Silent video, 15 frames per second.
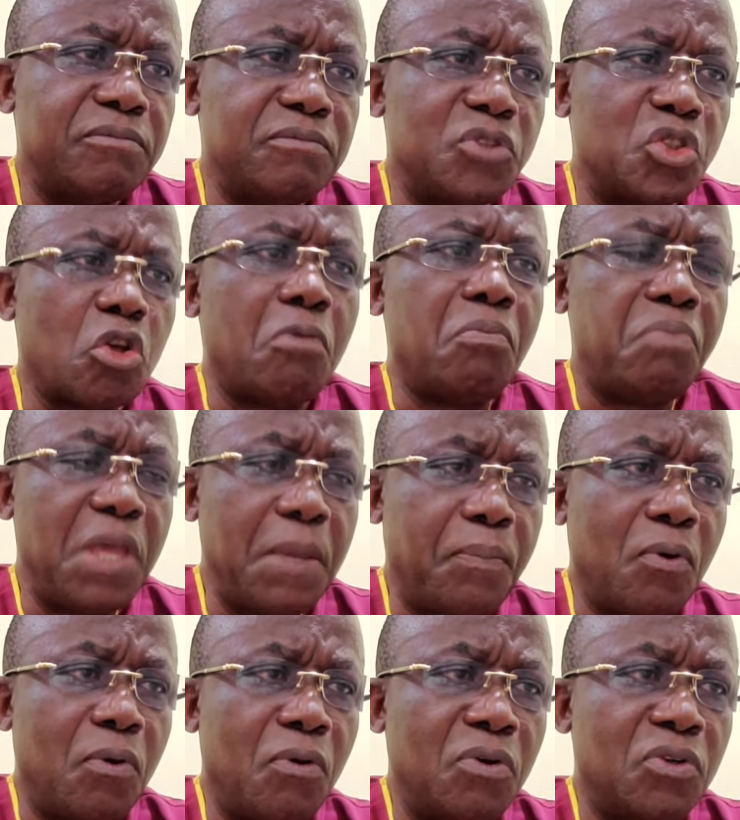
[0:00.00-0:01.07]
some
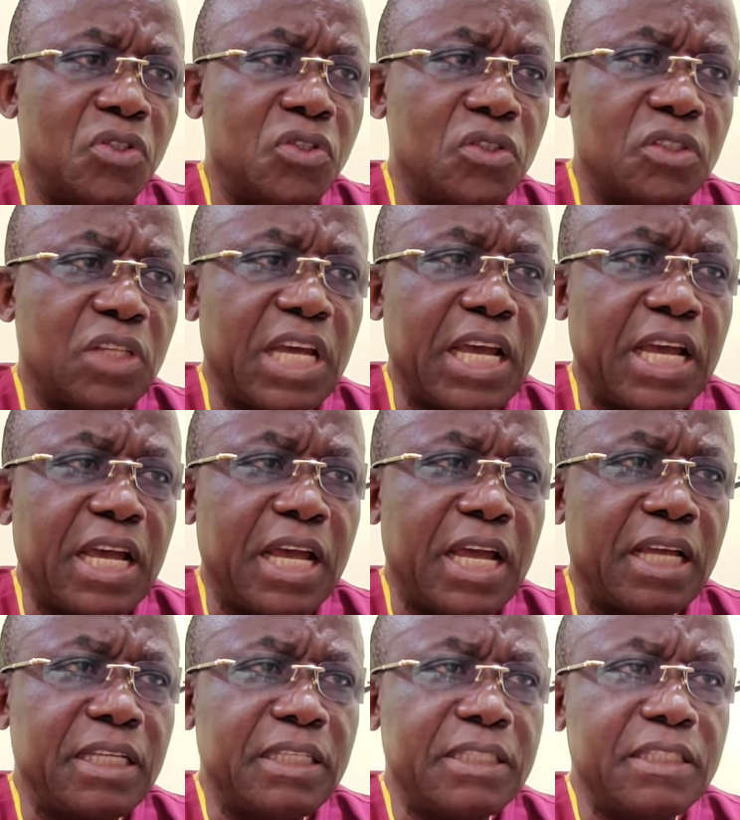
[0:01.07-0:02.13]
people,
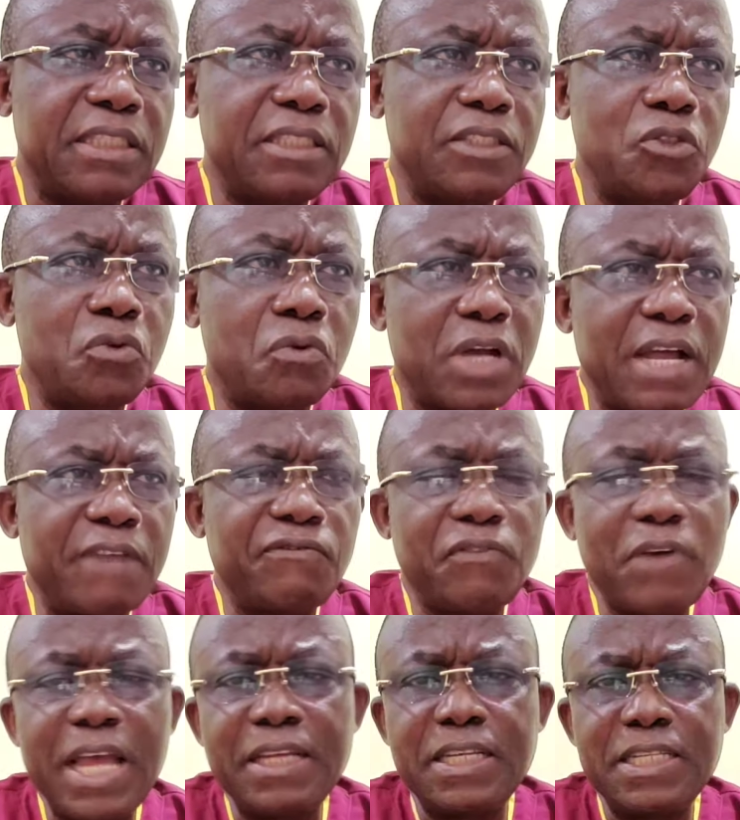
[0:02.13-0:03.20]
you can
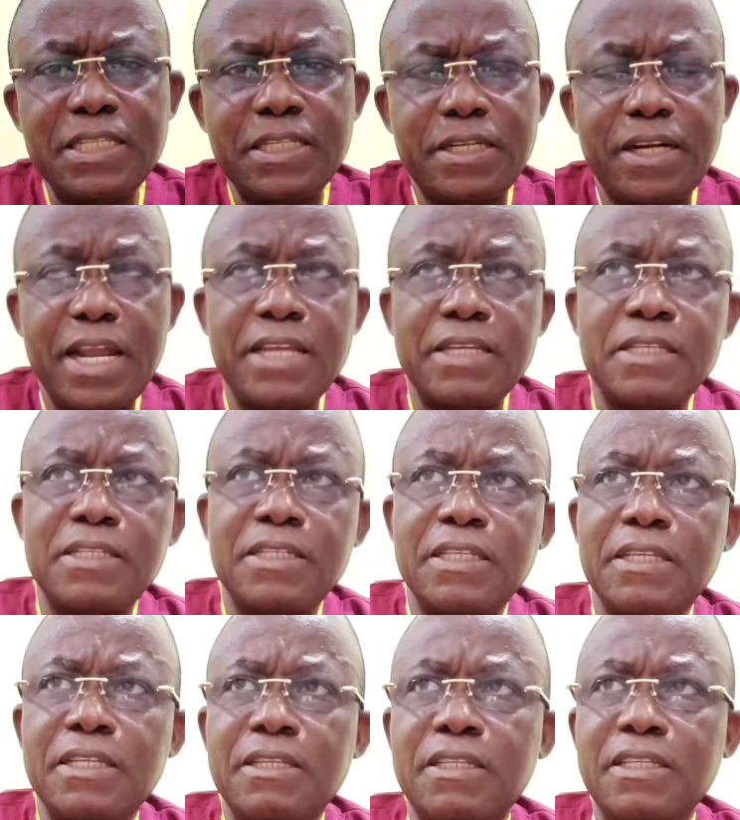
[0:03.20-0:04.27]
find this trend
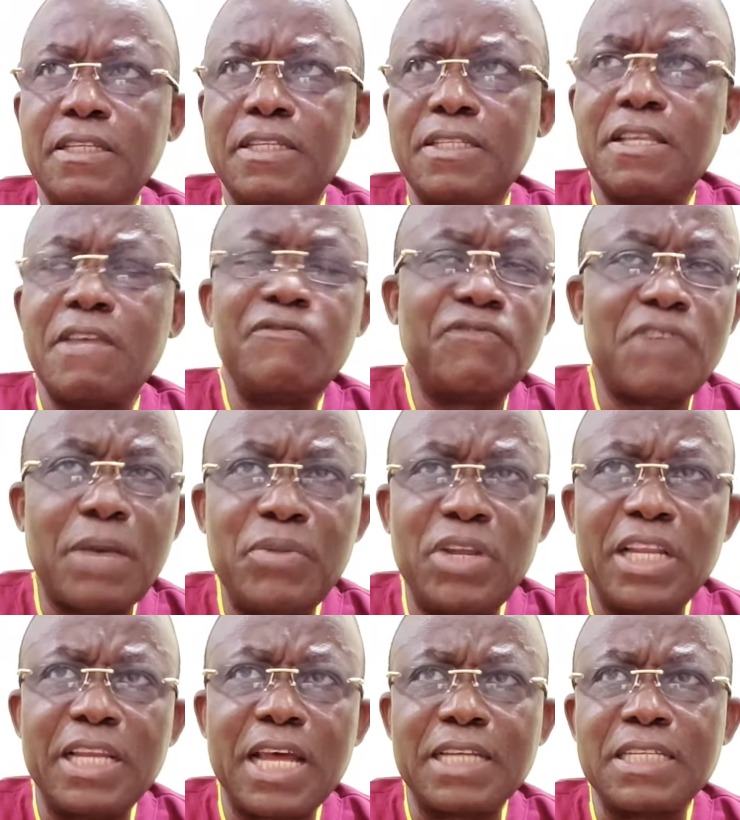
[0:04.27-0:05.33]
in the same
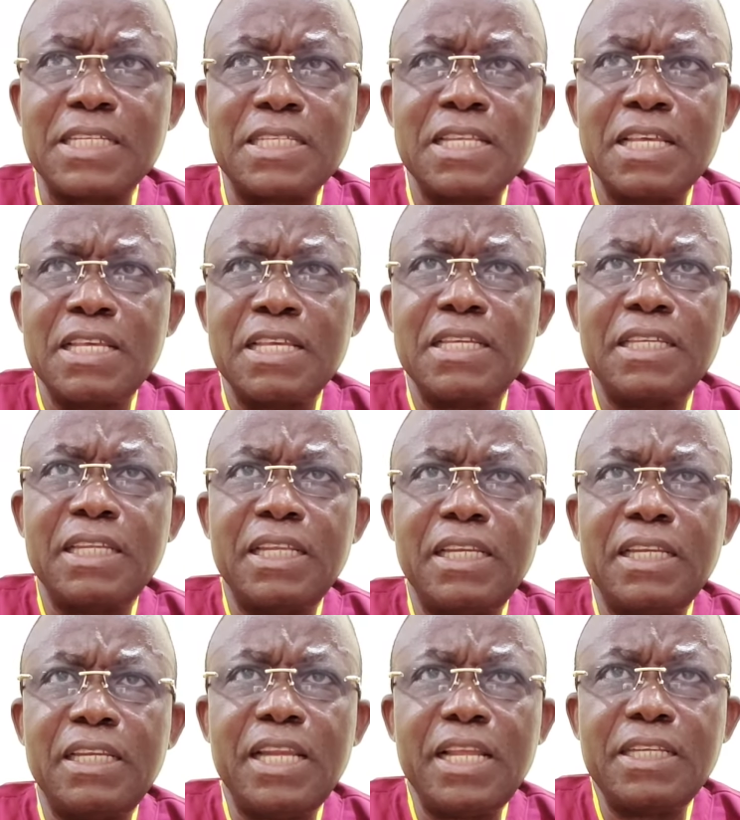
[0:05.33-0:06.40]
family, that is,
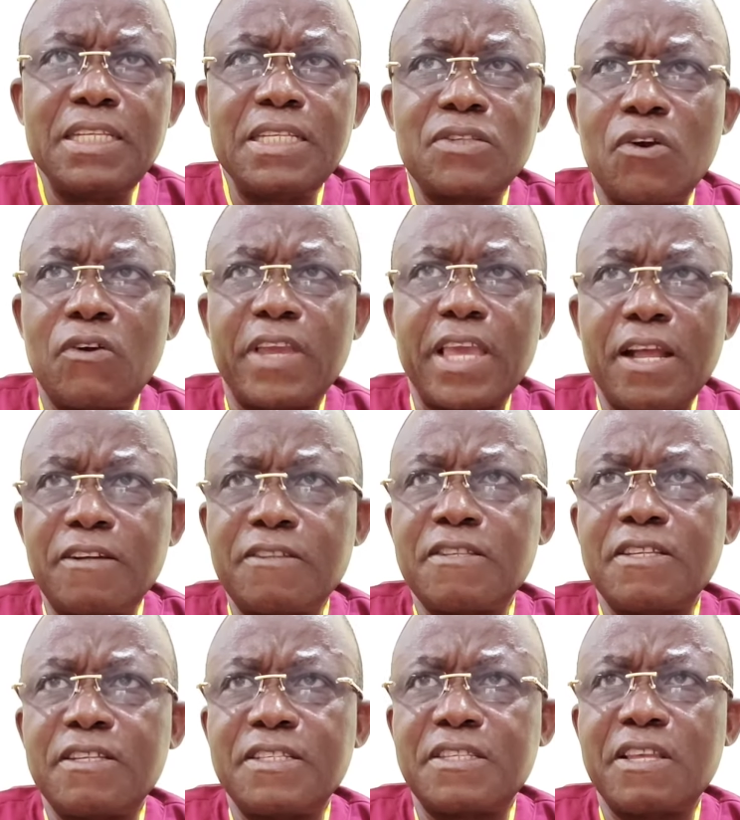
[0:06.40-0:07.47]
ladies or girls
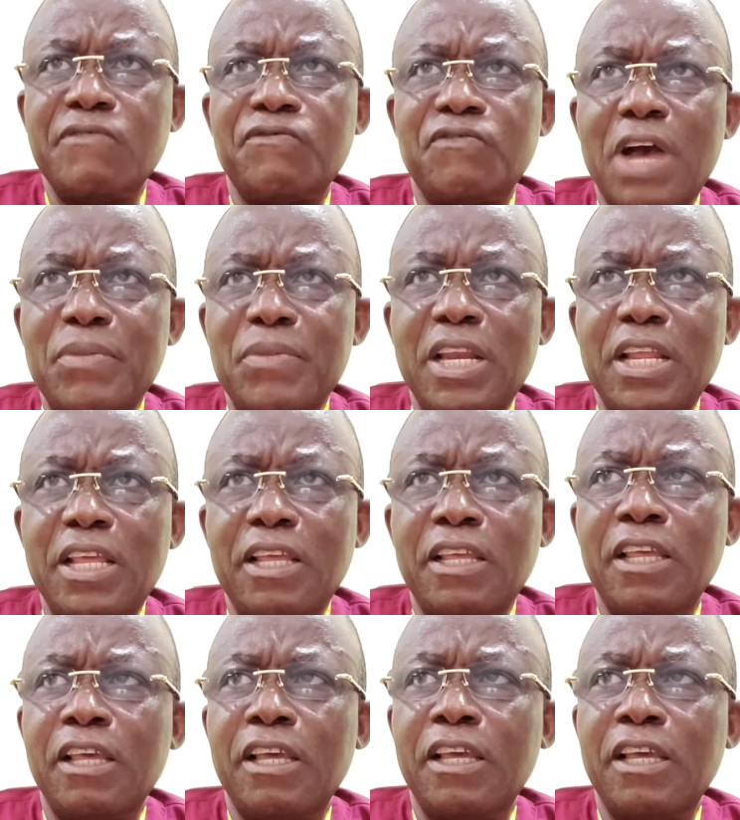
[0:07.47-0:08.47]
in the same family